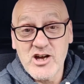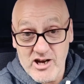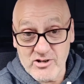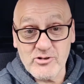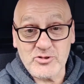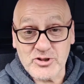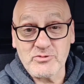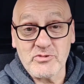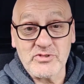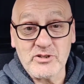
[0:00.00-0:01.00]
I know
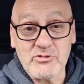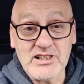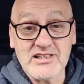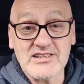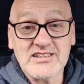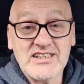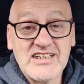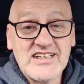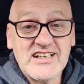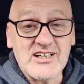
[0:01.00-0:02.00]
some of you will,
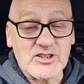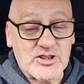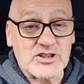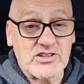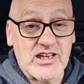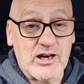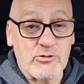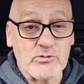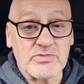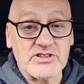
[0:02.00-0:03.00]
and there
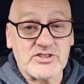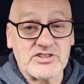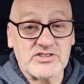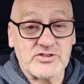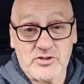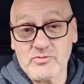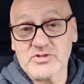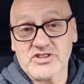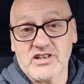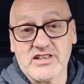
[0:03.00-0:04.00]
will be some
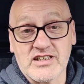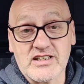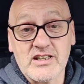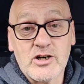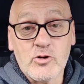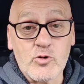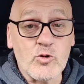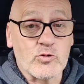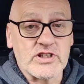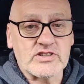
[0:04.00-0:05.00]
saying,
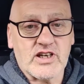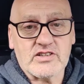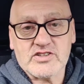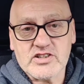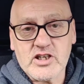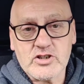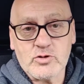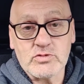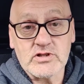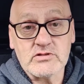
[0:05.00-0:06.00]
oh, this has
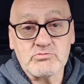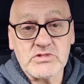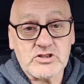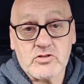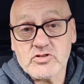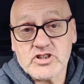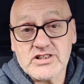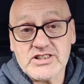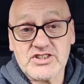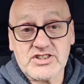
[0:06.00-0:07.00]
sexual,
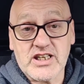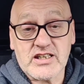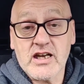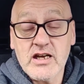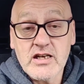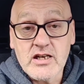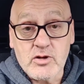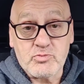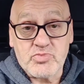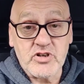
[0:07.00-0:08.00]
misogynistic
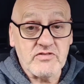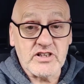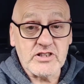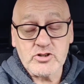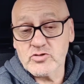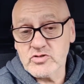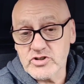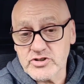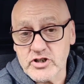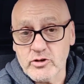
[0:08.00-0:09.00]
and privileged
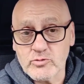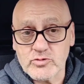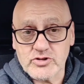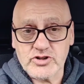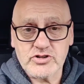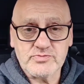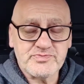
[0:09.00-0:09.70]
undertones.